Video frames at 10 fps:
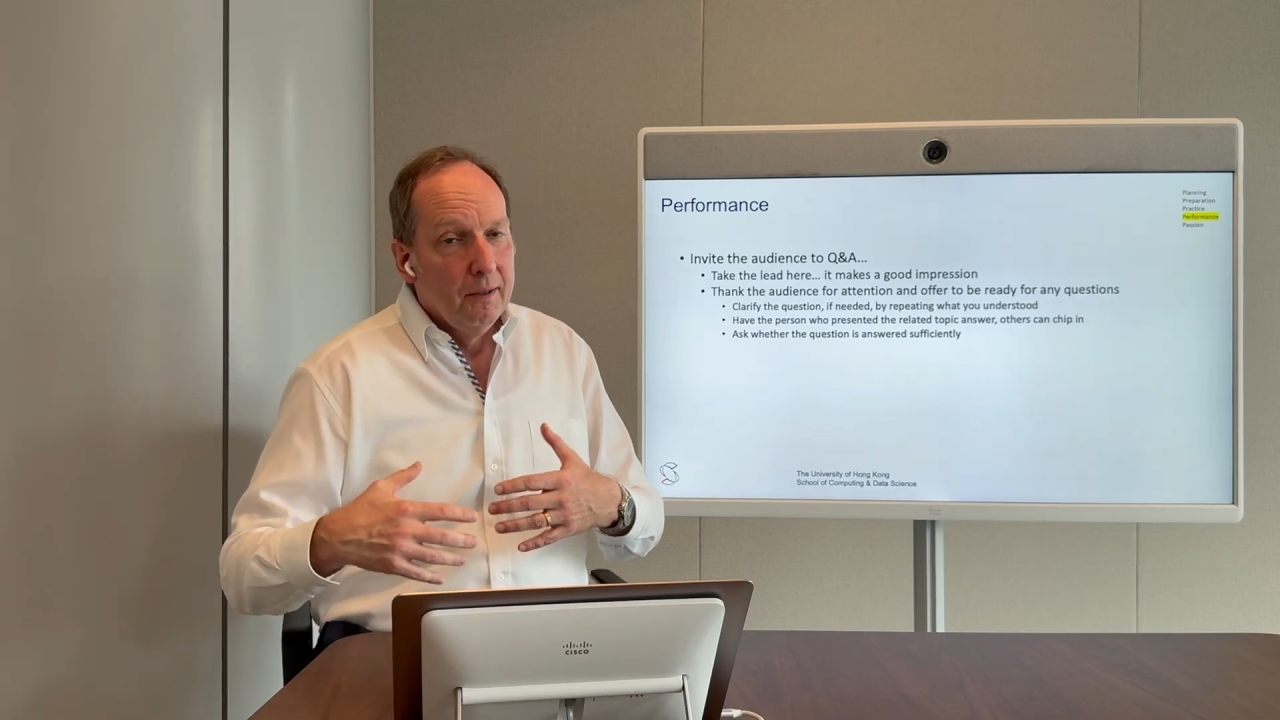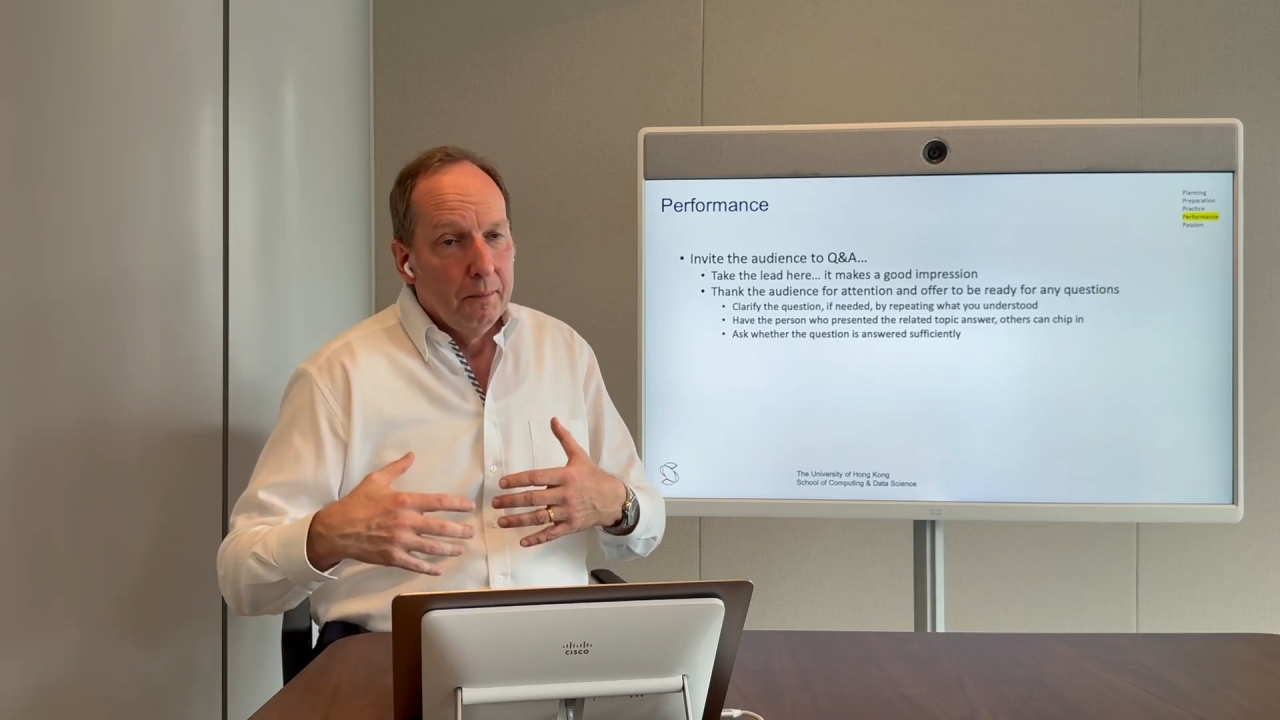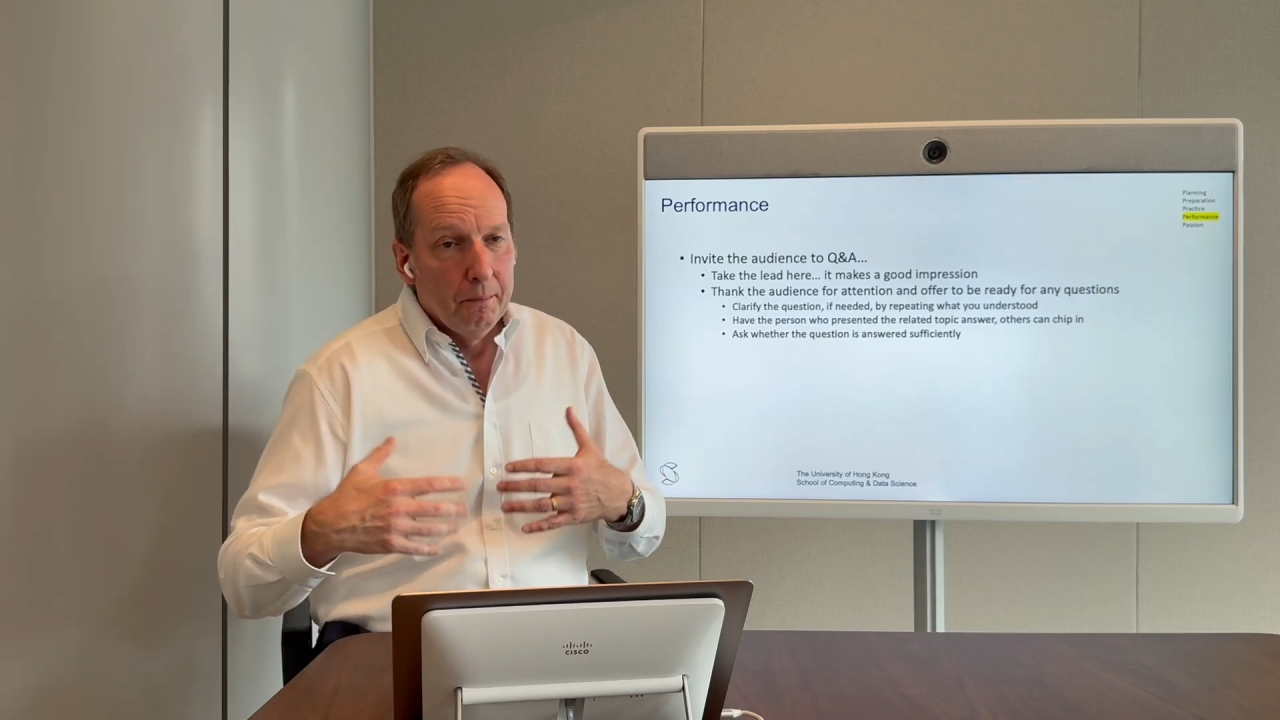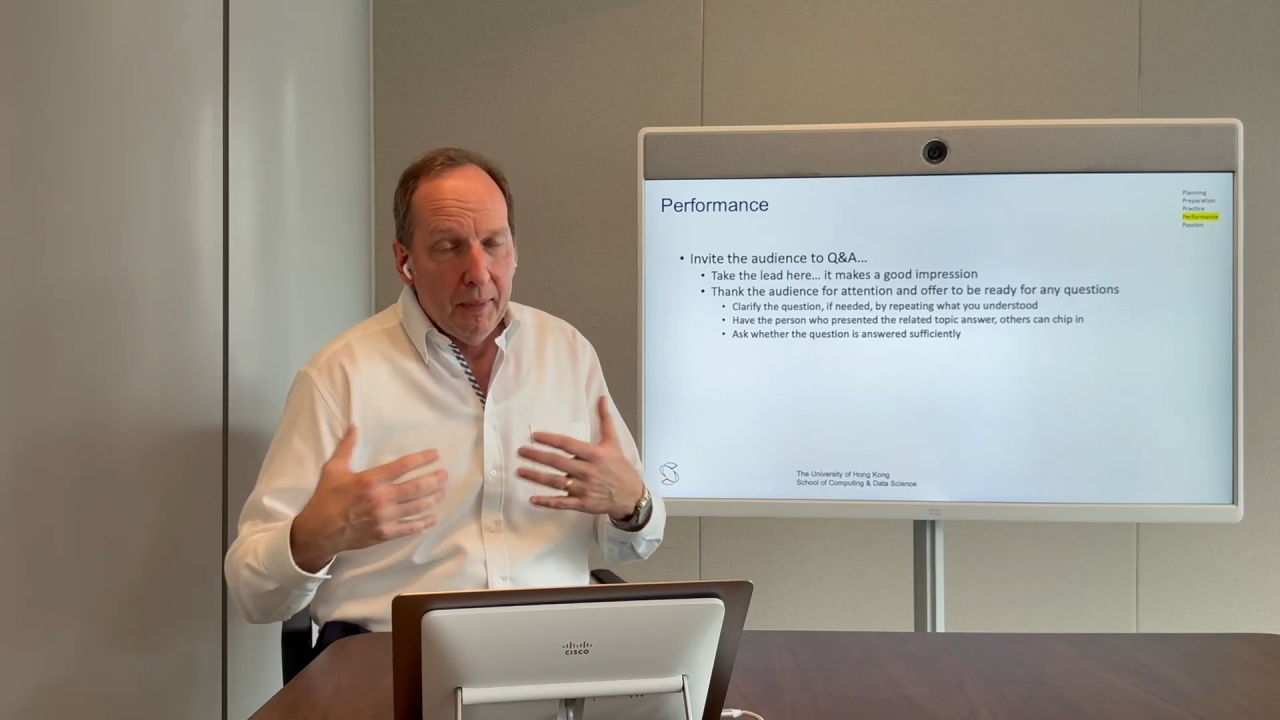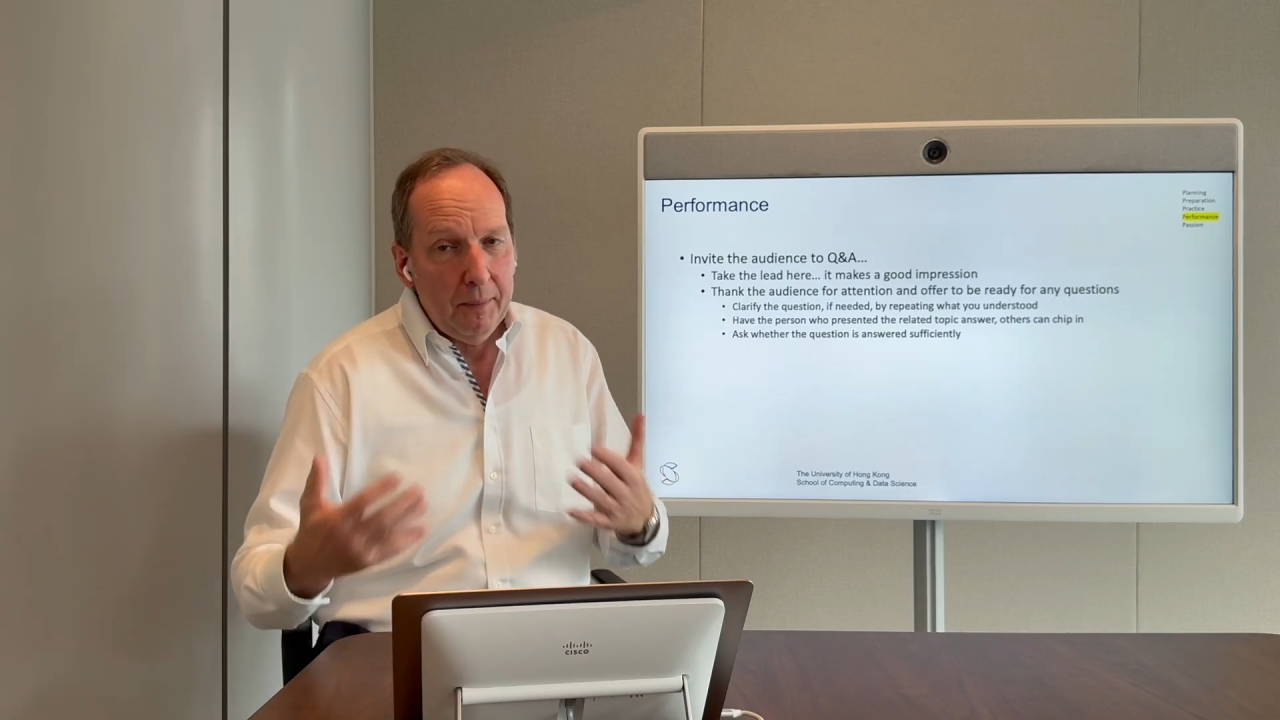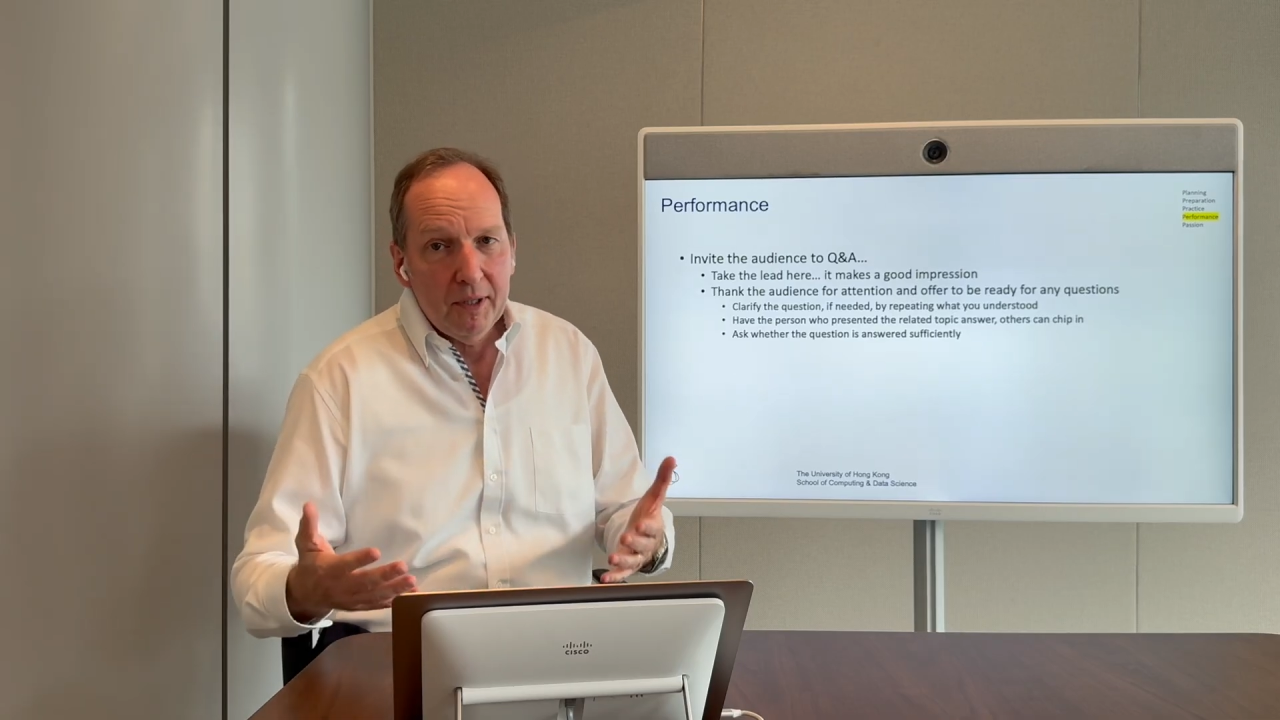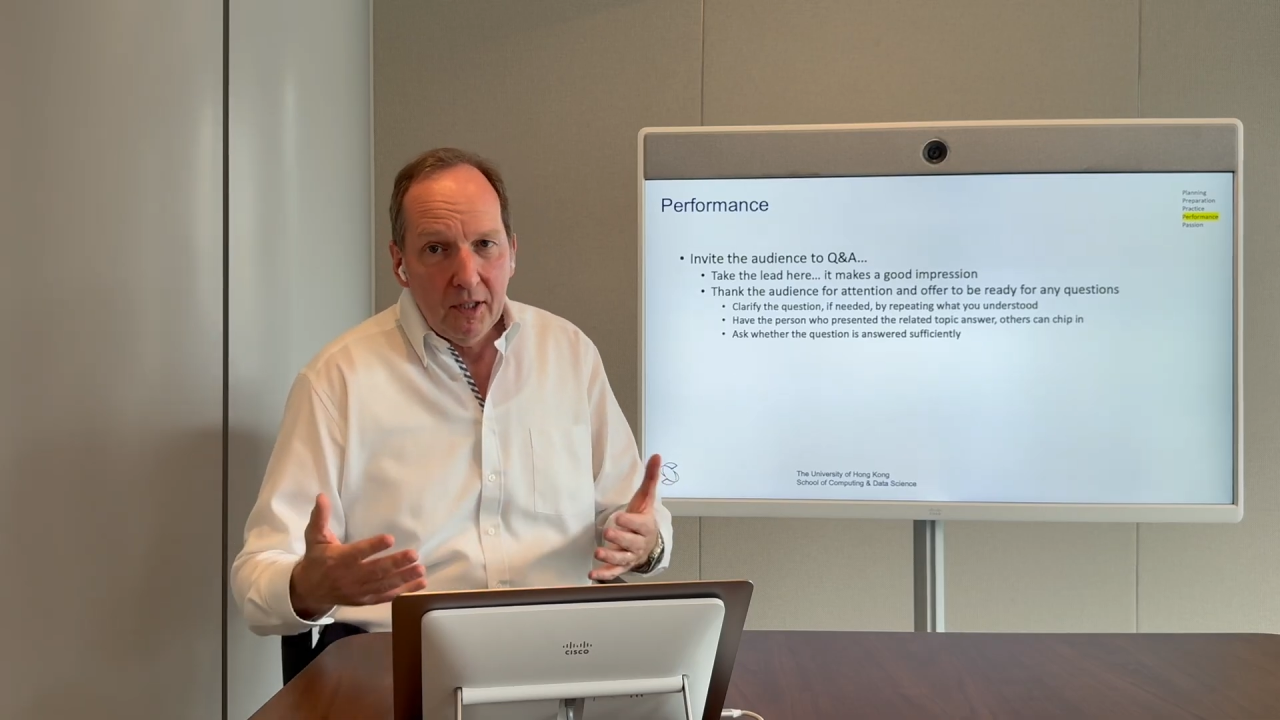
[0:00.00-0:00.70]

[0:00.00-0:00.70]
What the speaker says: Maybe the